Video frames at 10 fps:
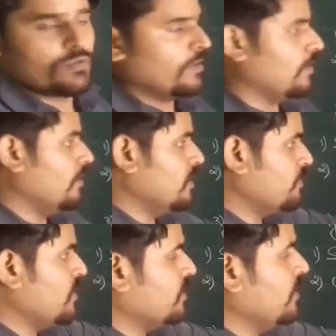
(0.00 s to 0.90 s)

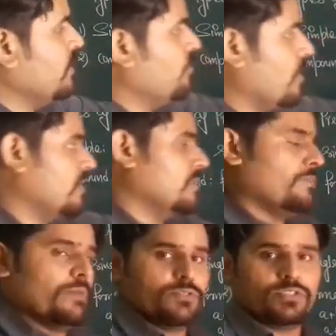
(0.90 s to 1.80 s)
Especially one is a
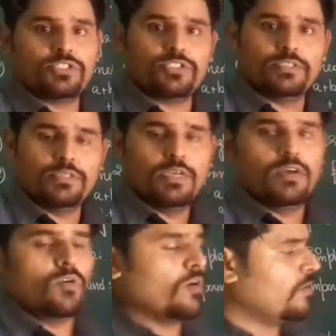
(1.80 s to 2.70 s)
preposition,
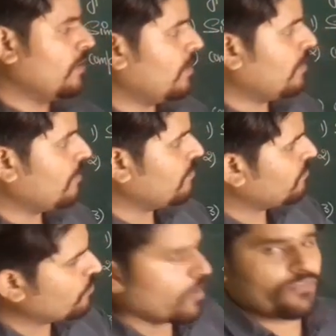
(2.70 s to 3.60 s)
or
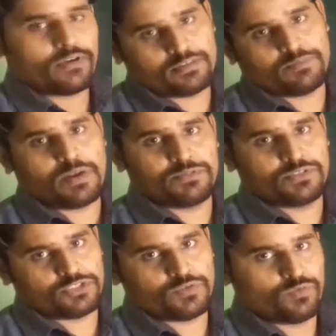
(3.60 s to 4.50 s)
both are the
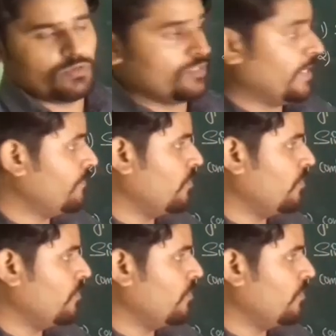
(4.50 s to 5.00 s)
preposition words, right?